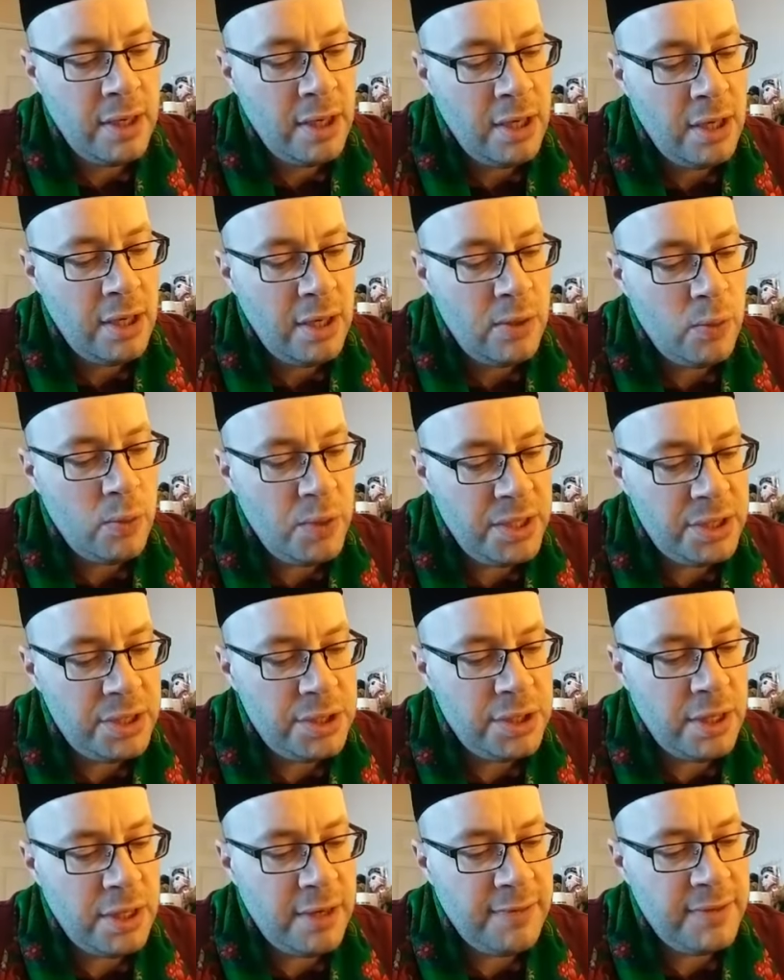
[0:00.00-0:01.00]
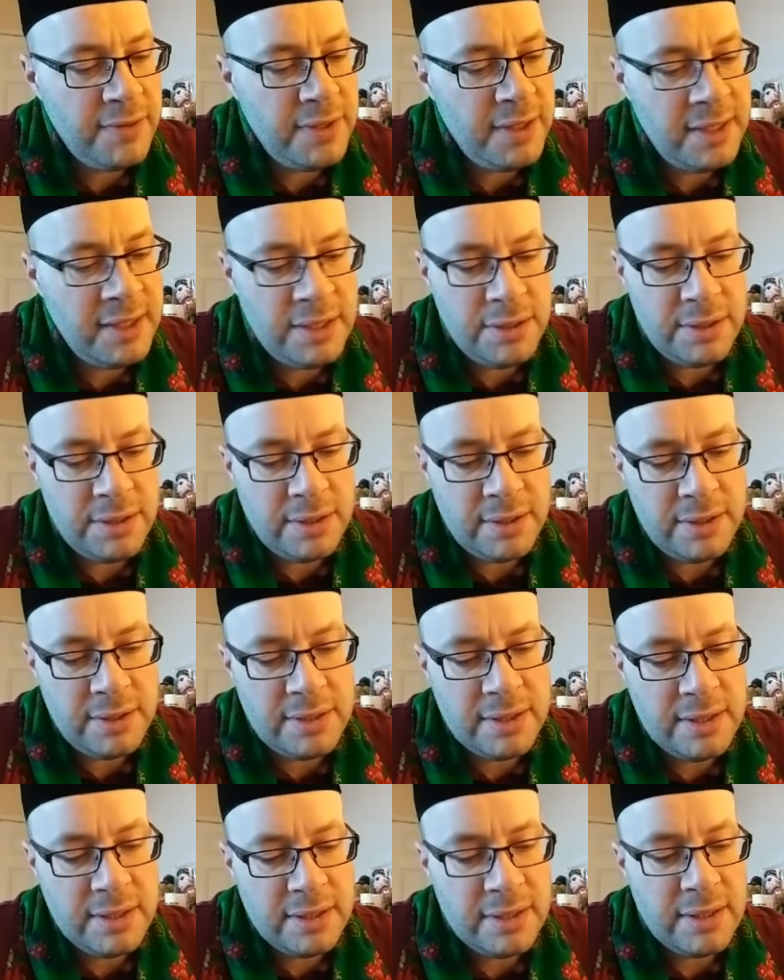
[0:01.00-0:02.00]
Which of the
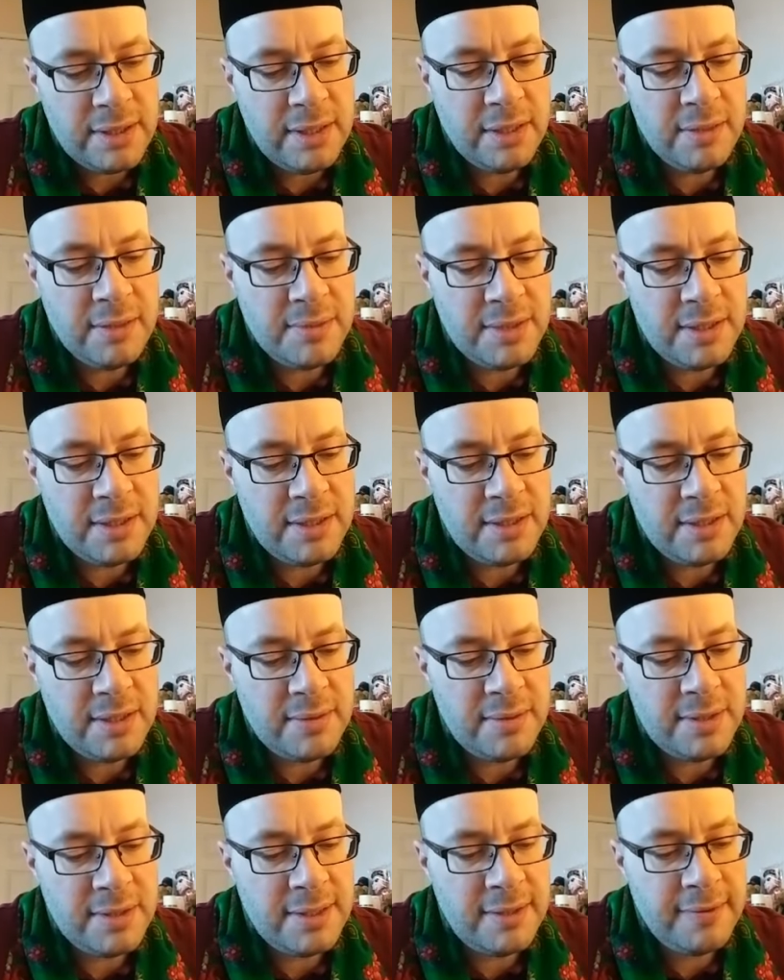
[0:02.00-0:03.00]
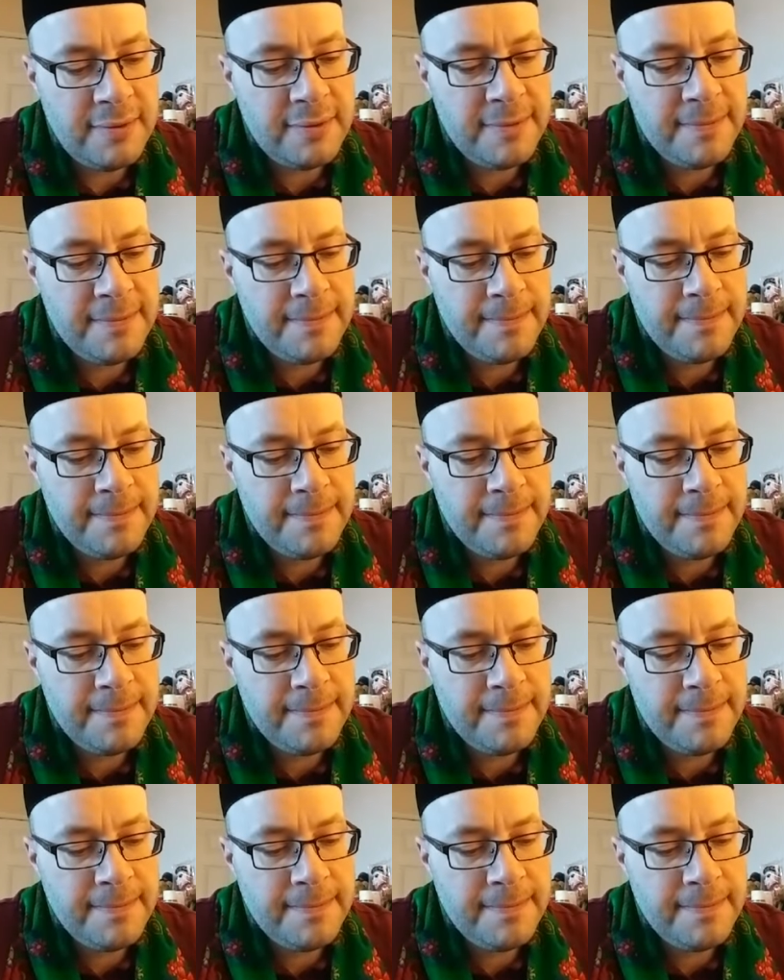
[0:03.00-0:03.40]
nations circumcised themselves?"